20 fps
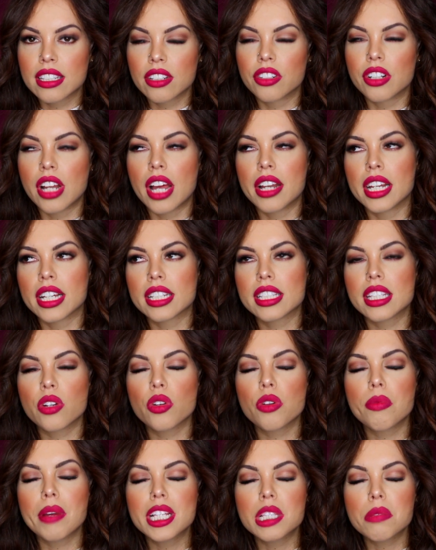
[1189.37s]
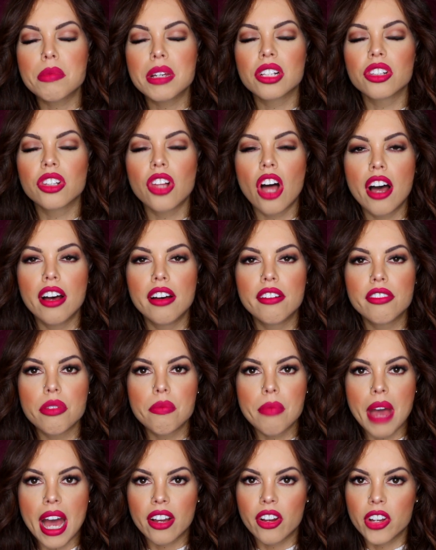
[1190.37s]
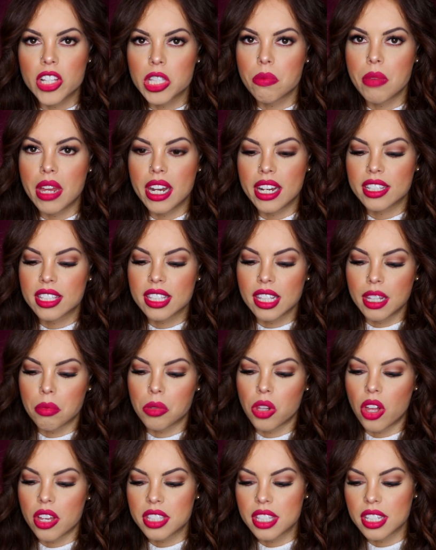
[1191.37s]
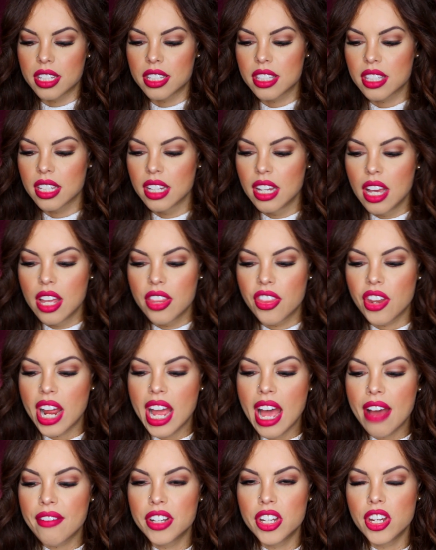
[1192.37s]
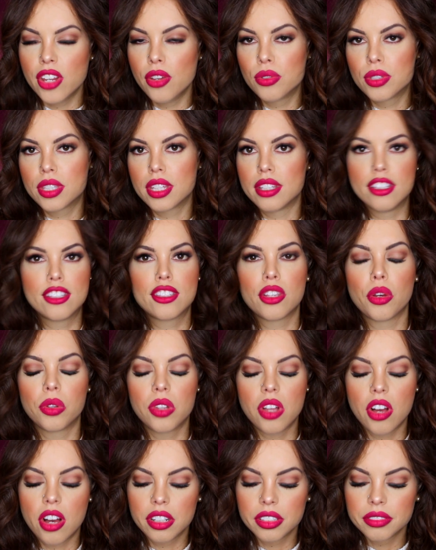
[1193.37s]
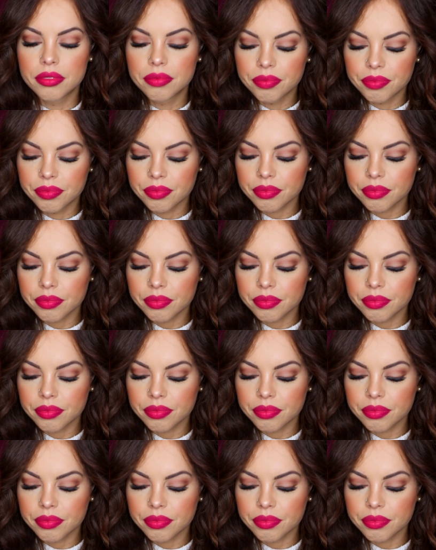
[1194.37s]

or not NYX, it reminds me a lot of the MAC Cosmetics lip glosses that I haven't used in so long.